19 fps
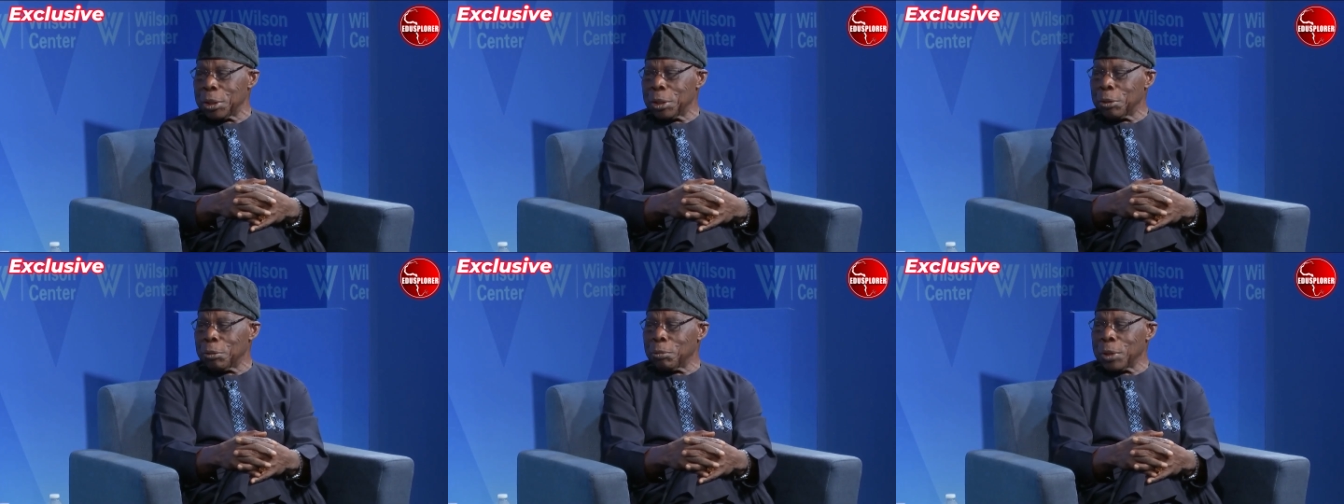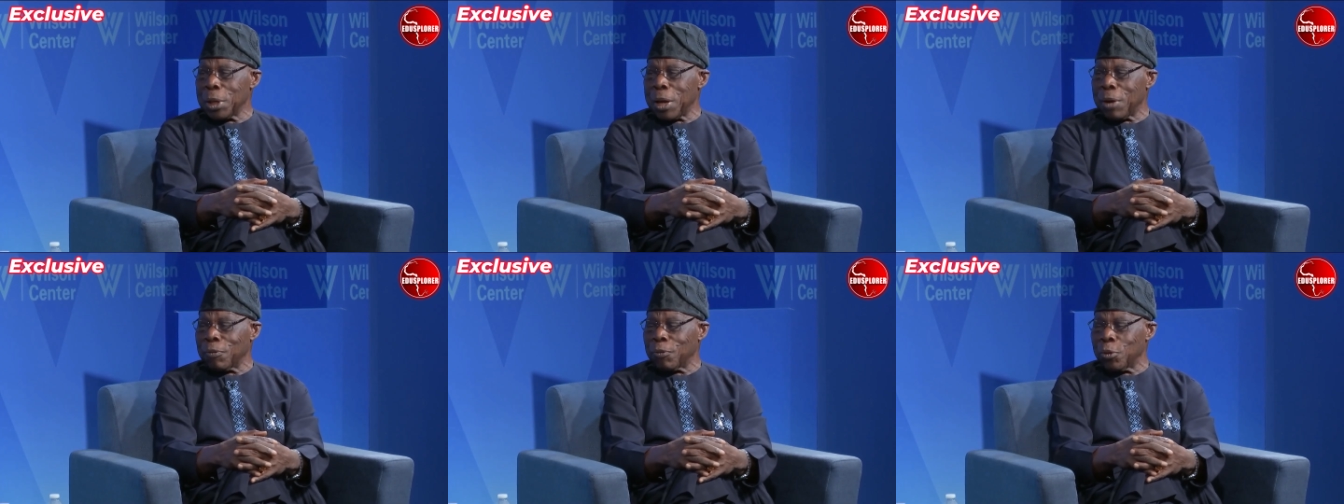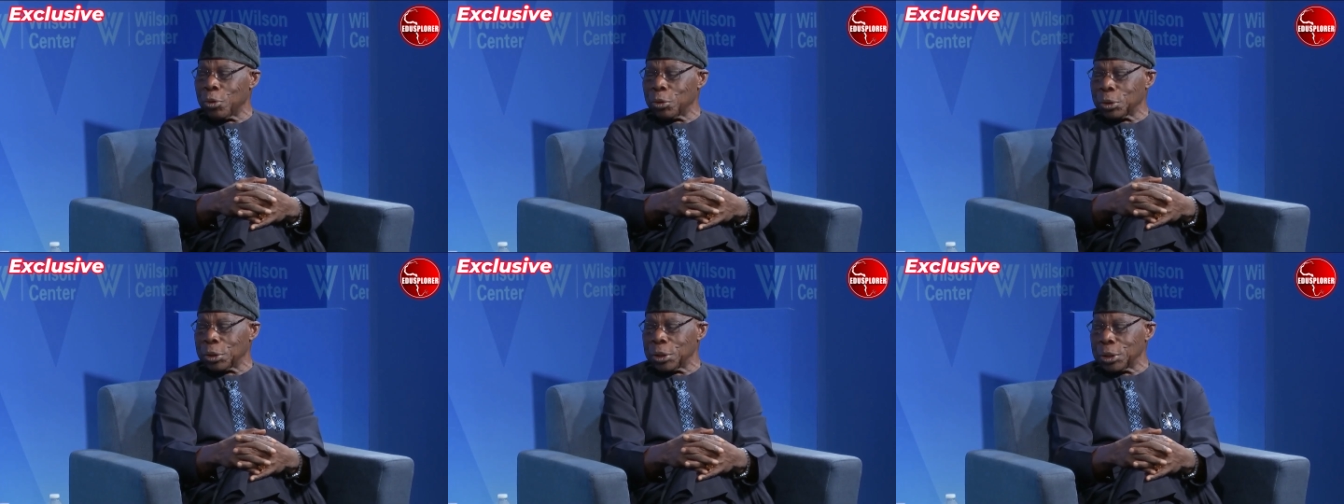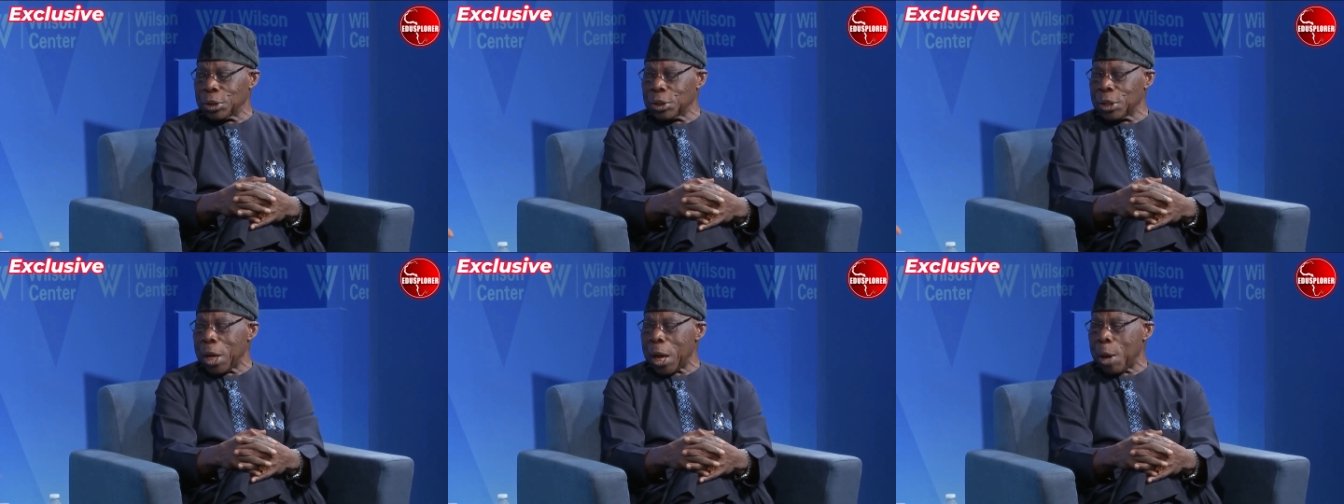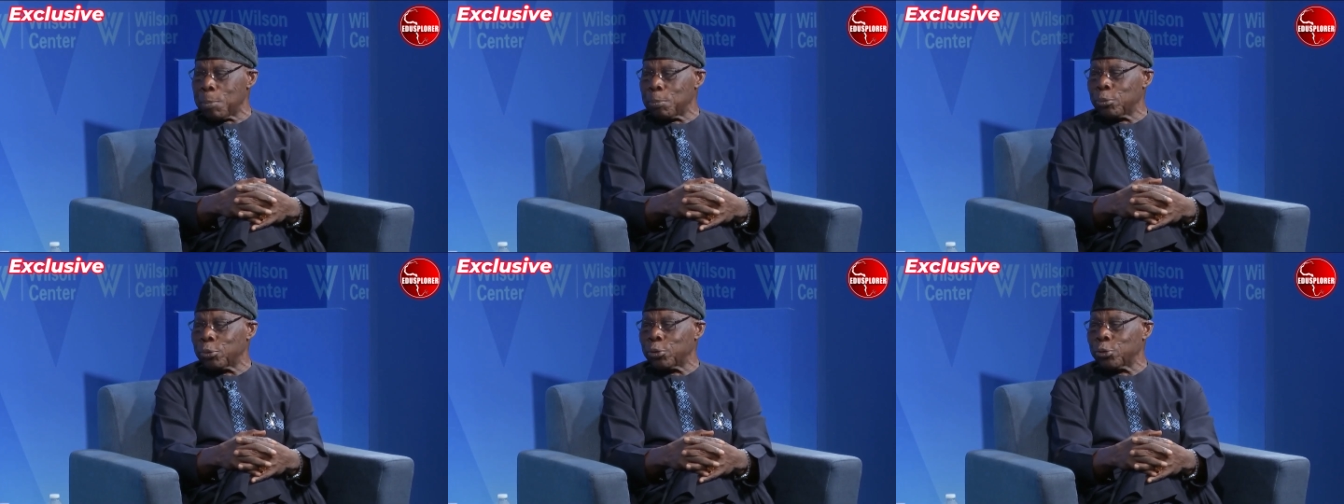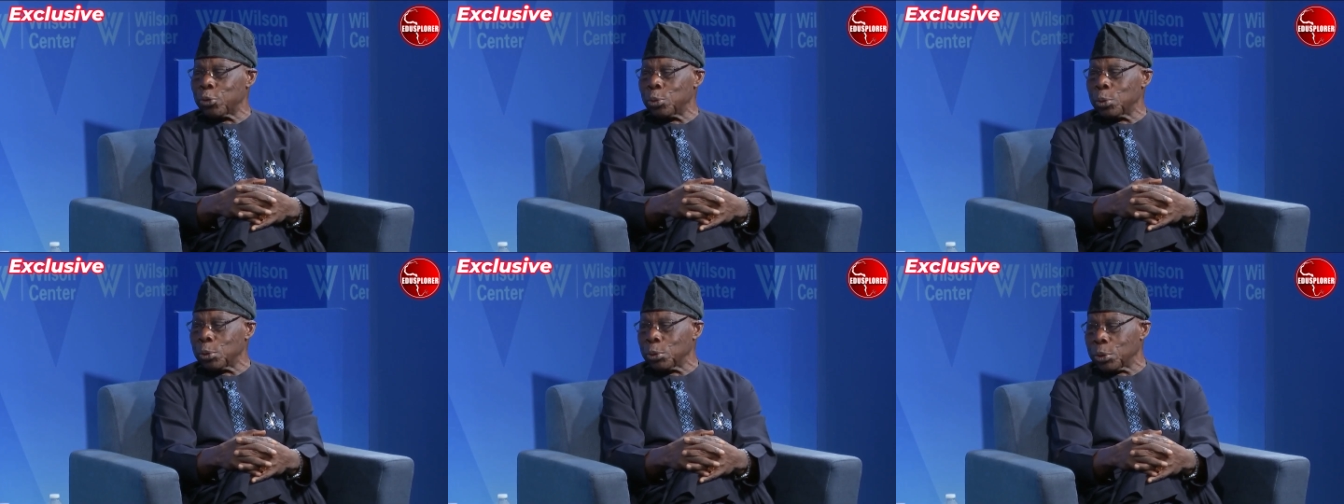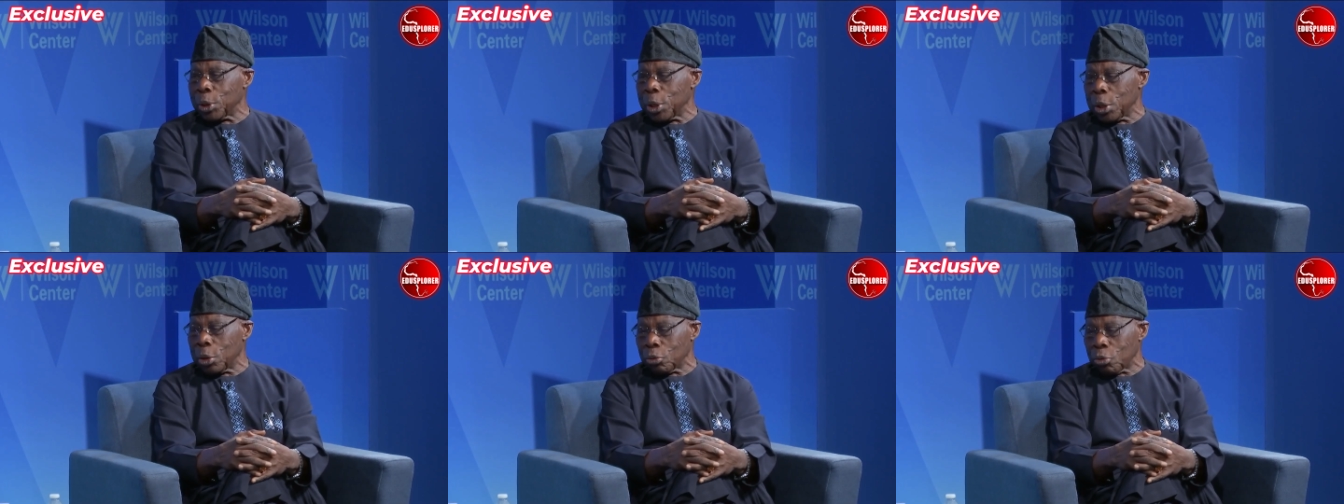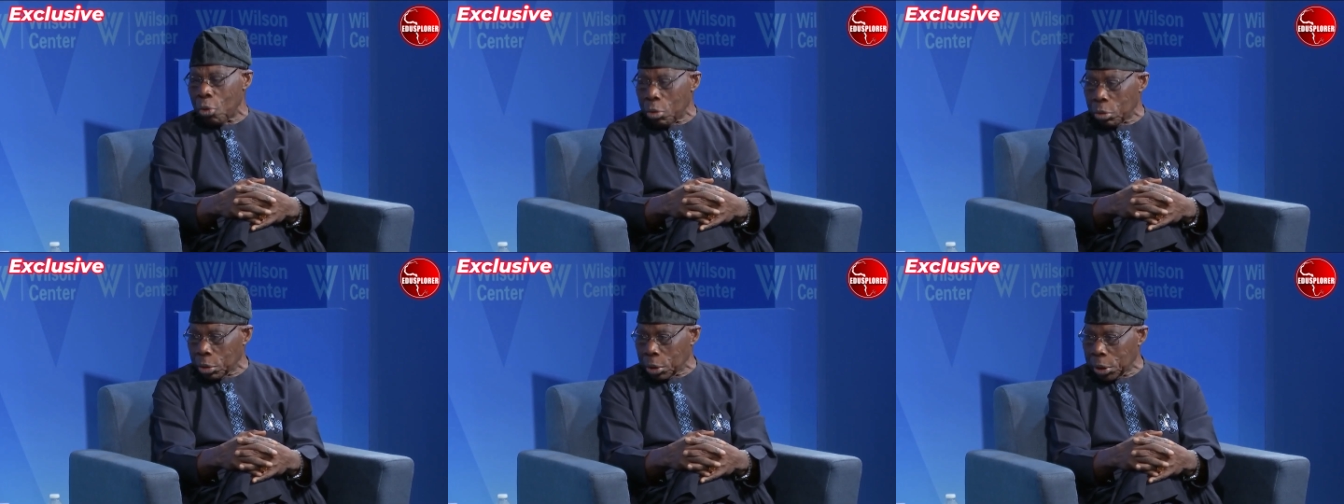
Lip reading: we have got it absolutely wrong.